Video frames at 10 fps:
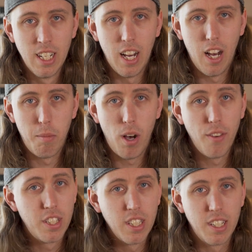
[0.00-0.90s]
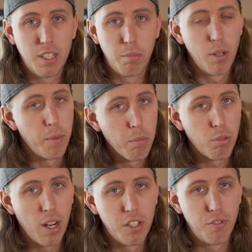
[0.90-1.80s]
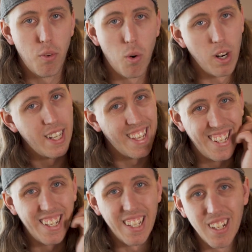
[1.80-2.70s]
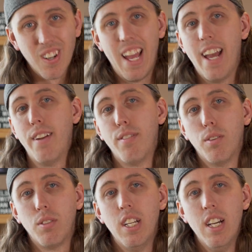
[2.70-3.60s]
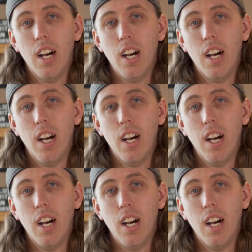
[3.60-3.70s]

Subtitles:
Obviously that is a premium price for an in-ear headphone,